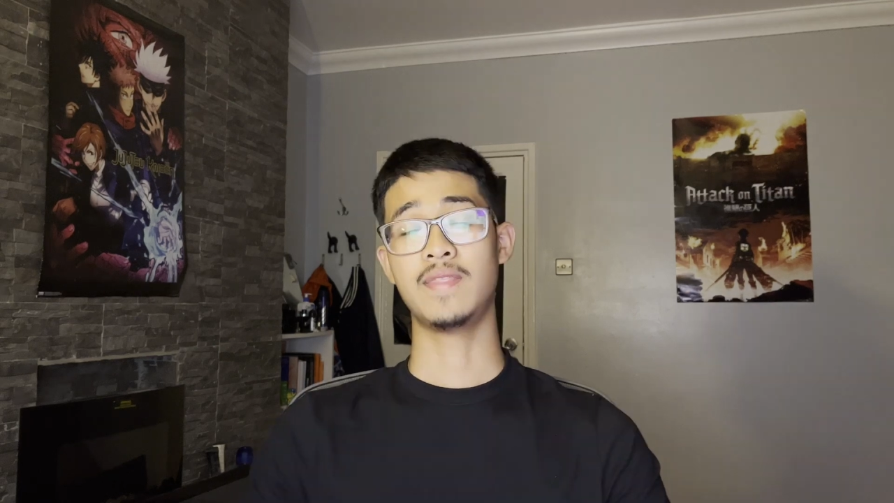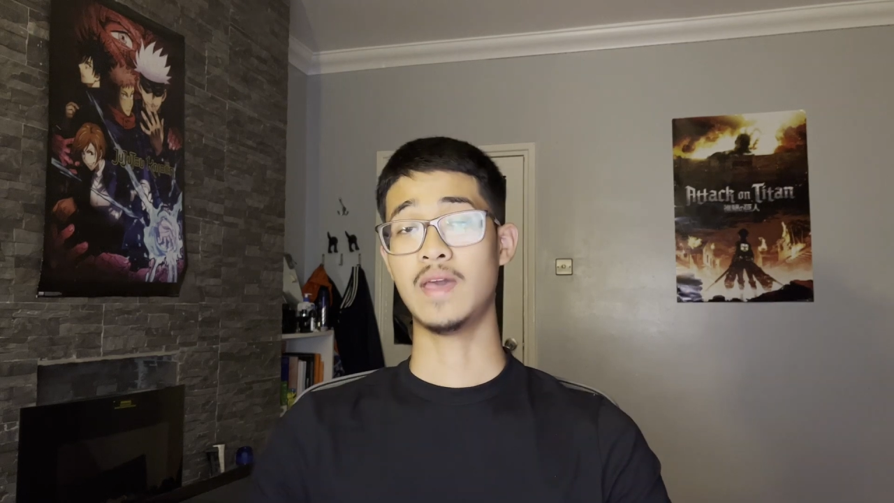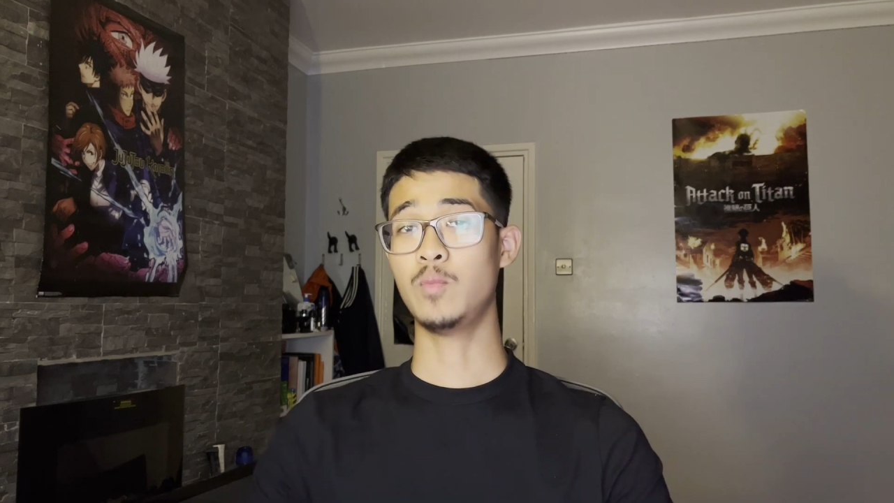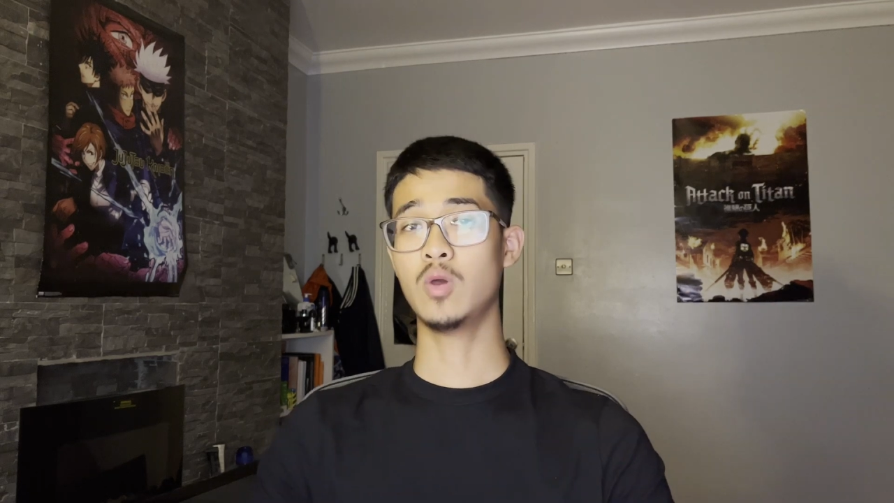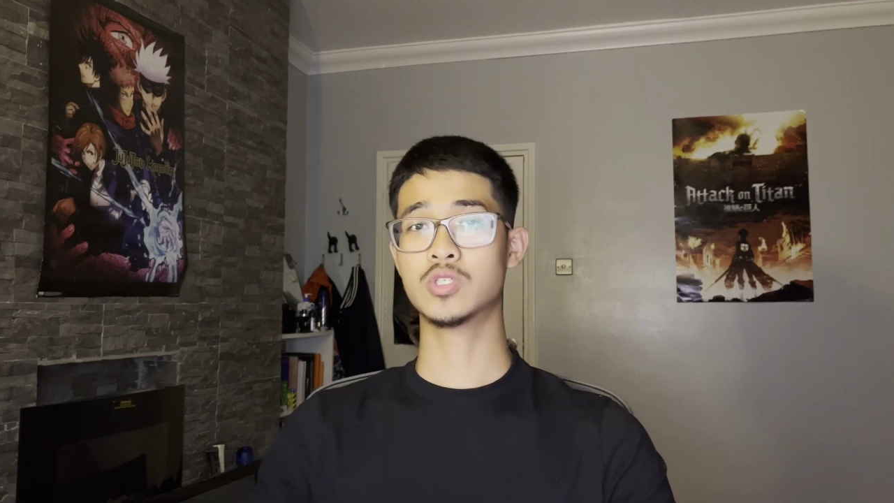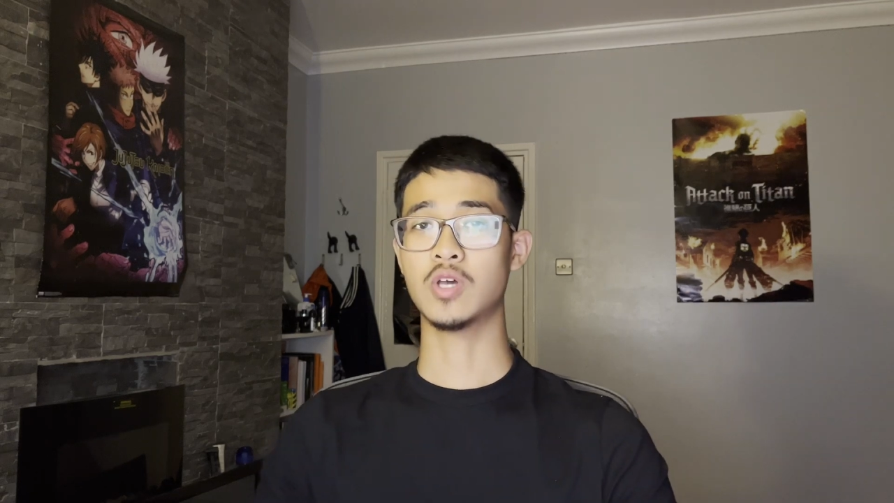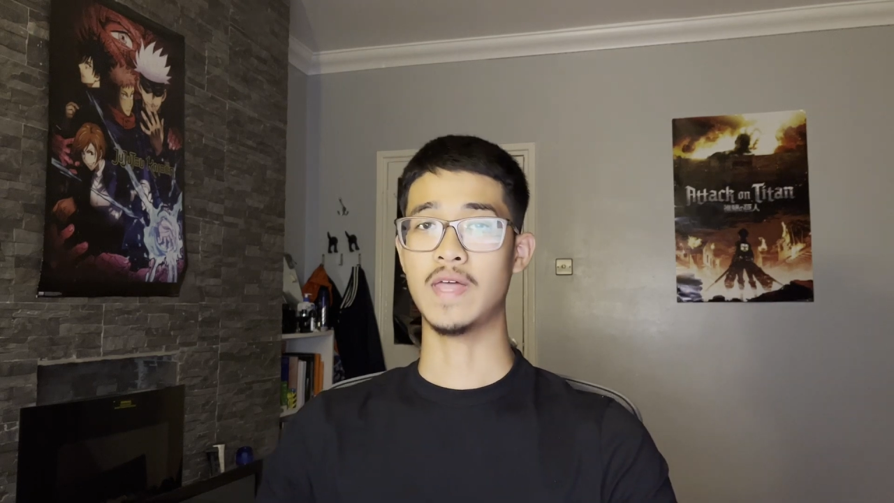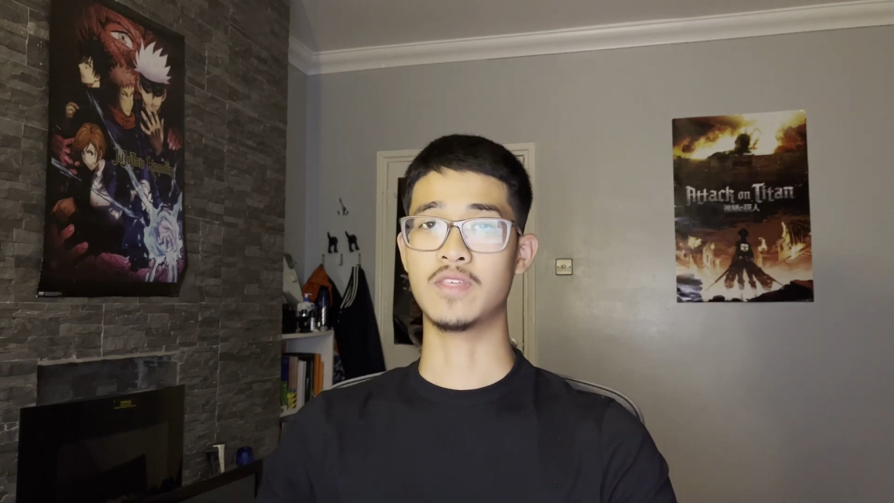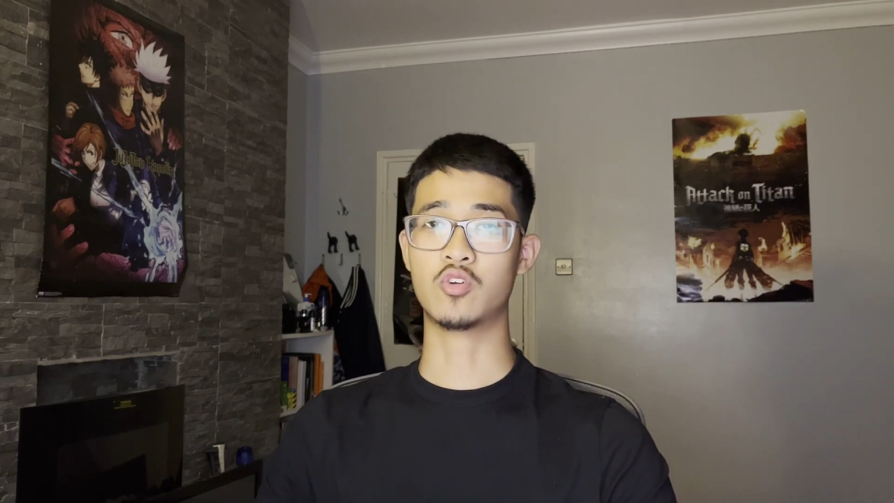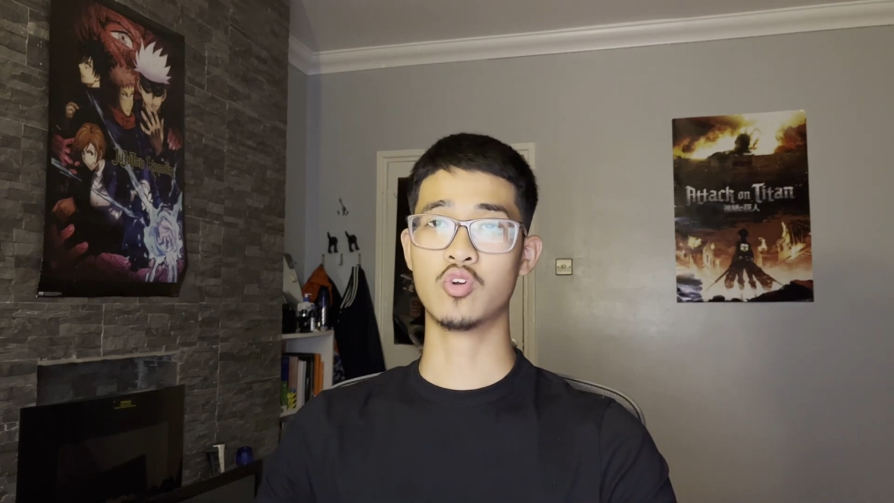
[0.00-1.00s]
Then we also
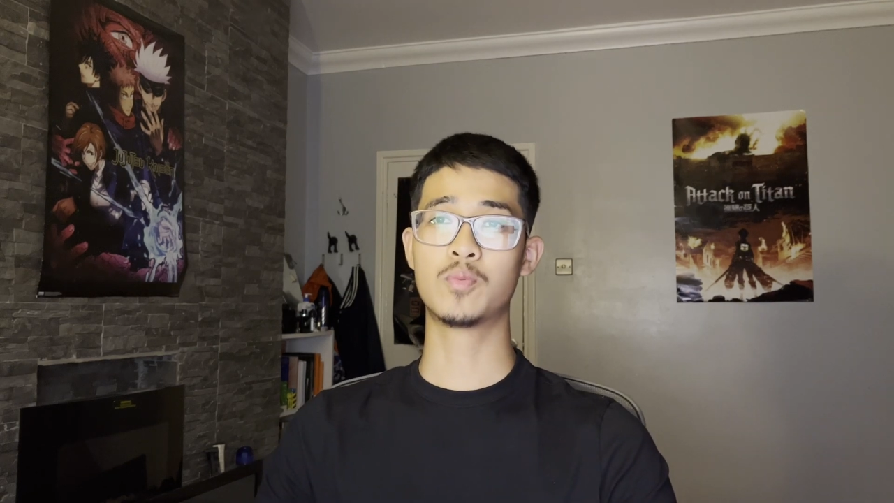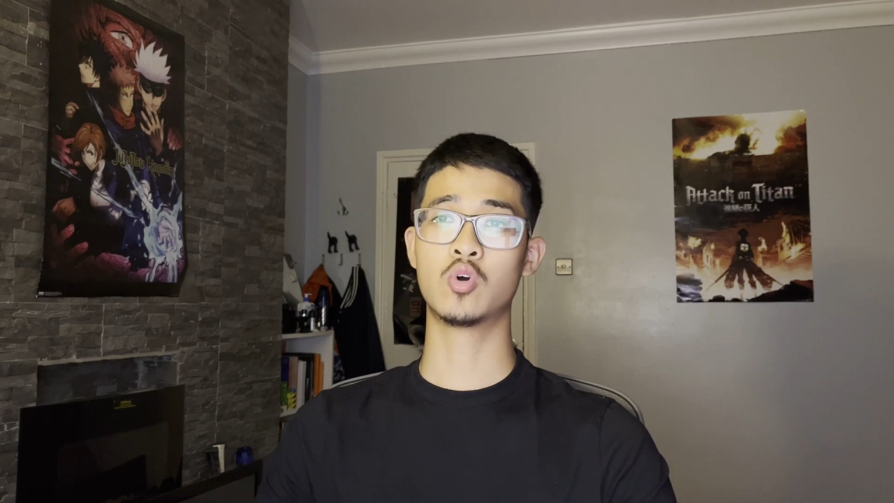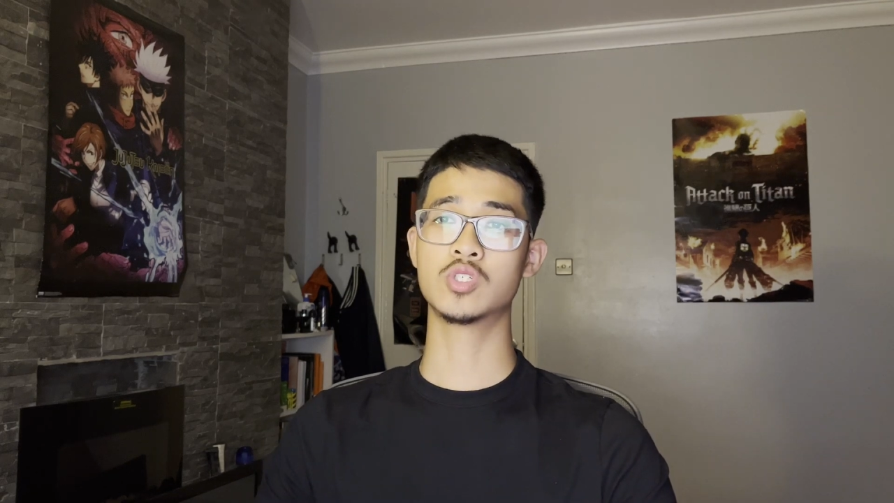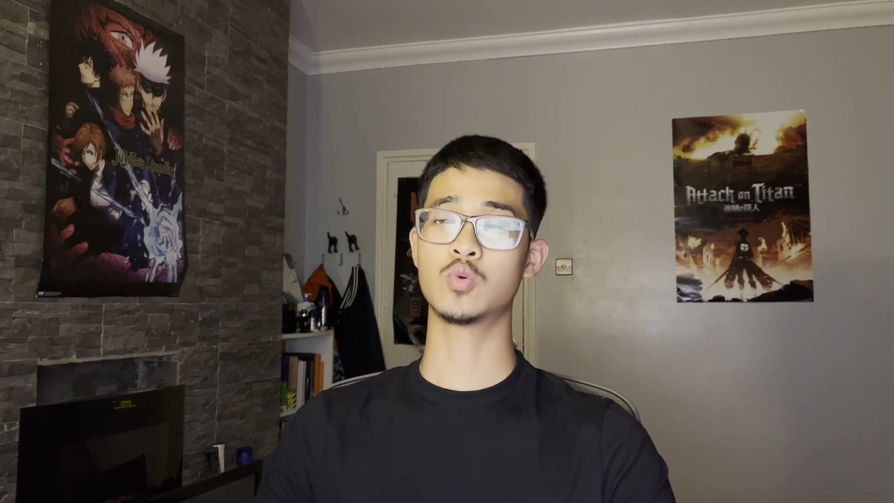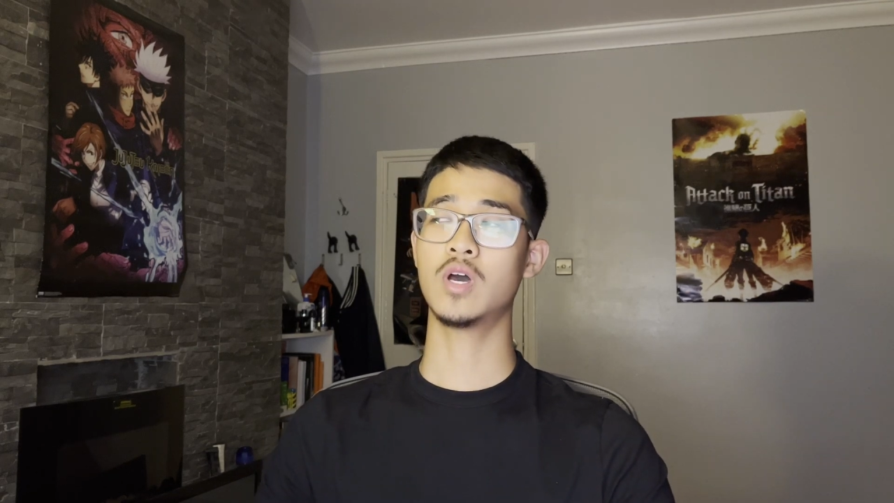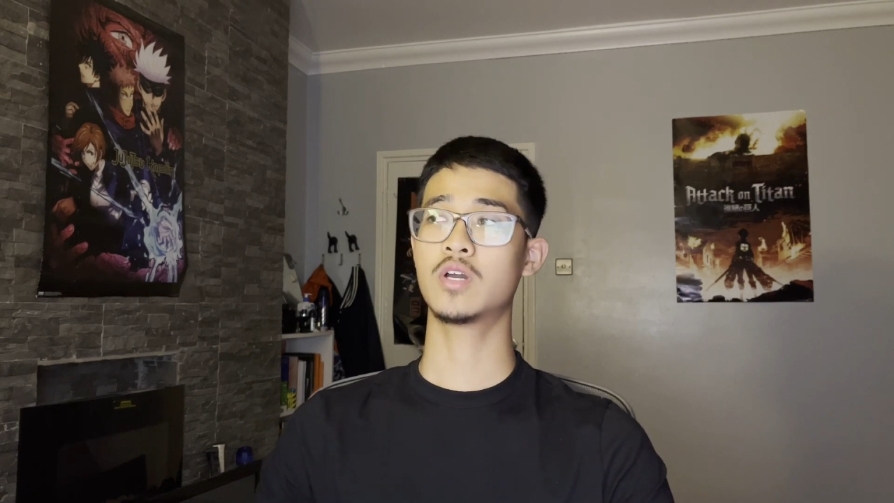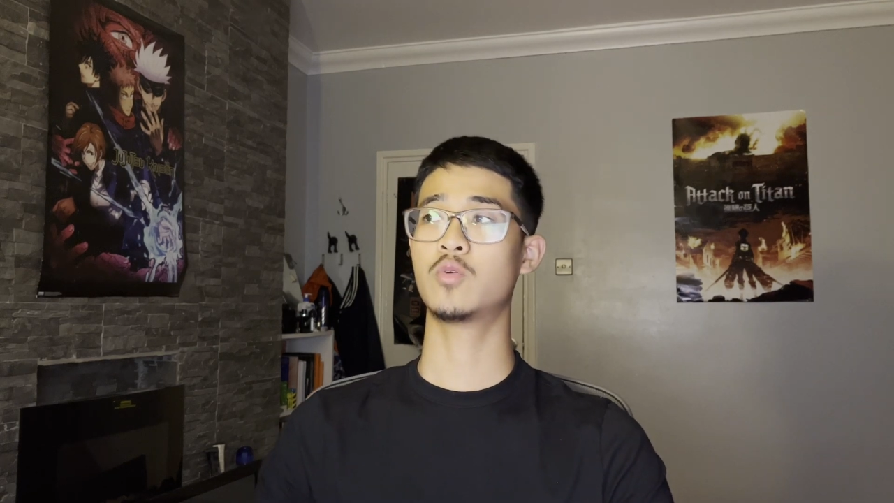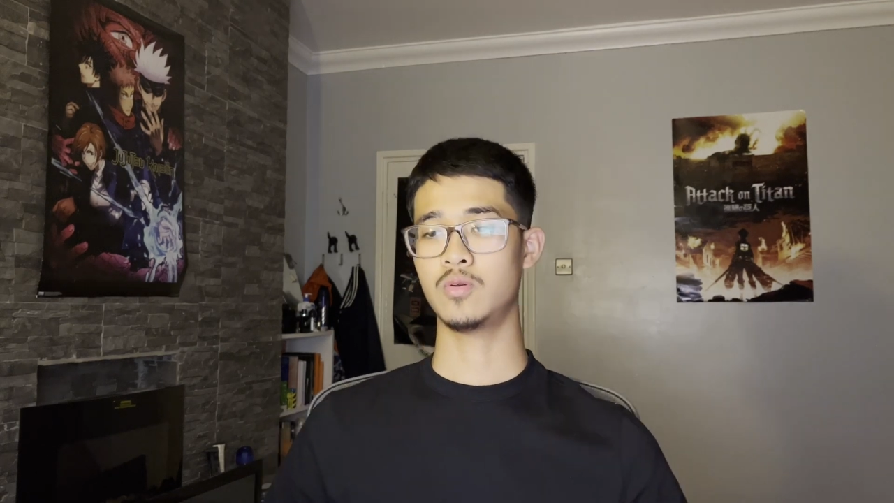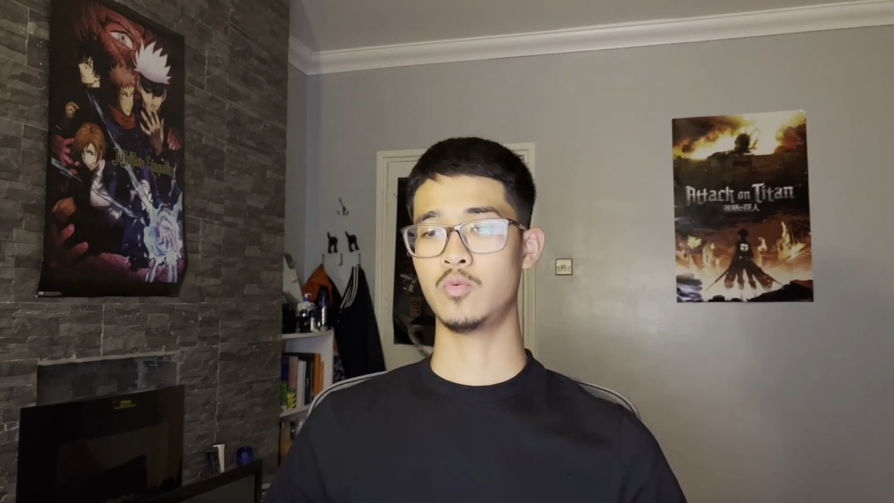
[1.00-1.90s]
had the group coursework.